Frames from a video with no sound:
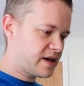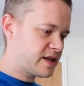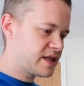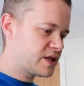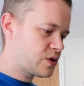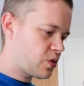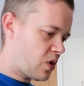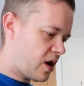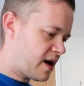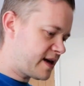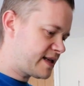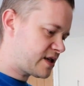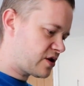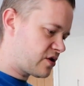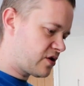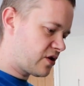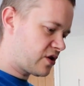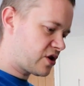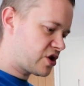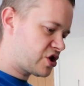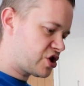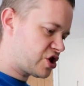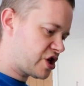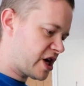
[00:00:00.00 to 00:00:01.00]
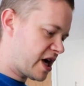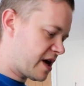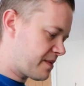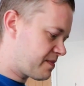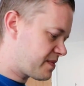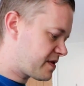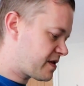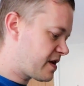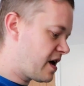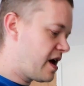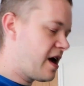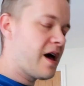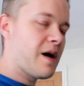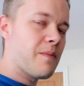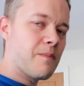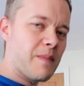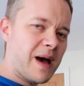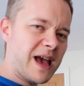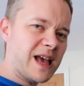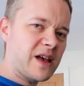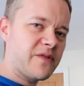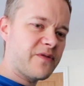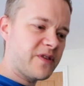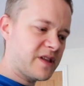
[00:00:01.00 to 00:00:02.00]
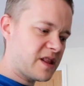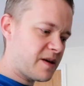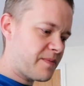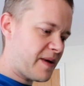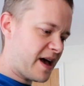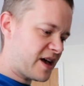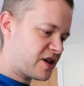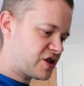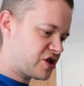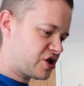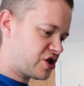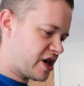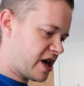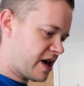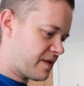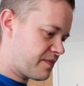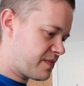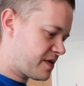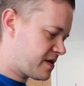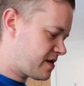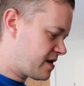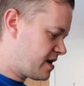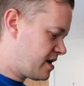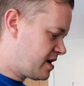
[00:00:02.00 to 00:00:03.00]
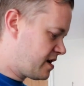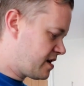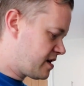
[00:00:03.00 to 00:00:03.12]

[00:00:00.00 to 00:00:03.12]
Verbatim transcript: Twice cooked chips make for the best chips.